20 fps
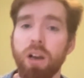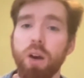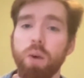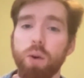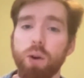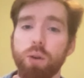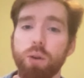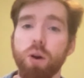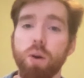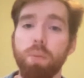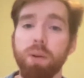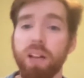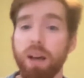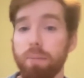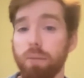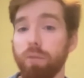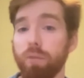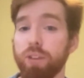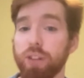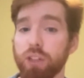When you opened up
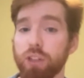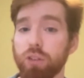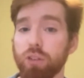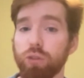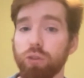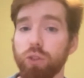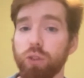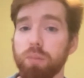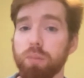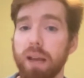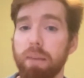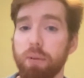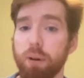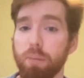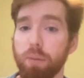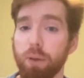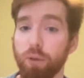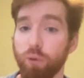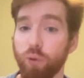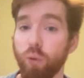a physical newspaper
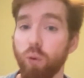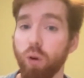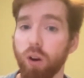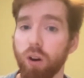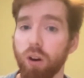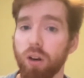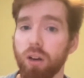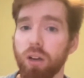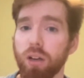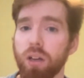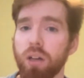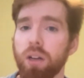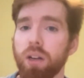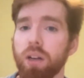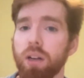before,